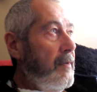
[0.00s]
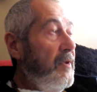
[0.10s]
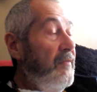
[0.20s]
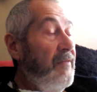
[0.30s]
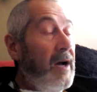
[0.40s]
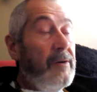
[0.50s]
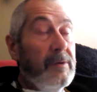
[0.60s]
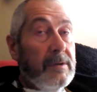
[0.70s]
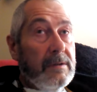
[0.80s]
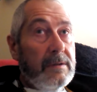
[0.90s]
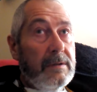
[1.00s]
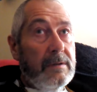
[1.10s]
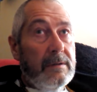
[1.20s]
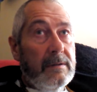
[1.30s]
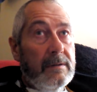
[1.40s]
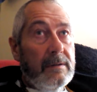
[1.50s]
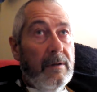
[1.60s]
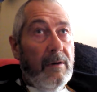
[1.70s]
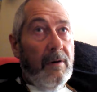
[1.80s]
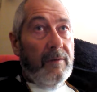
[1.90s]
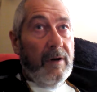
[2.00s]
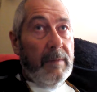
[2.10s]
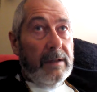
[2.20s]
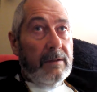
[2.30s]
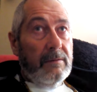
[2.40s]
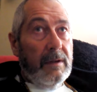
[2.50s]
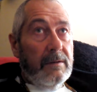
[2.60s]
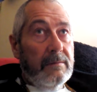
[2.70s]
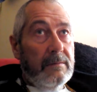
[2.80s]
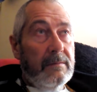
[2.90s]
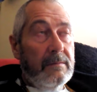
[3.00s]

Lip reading: The environs of our mental realm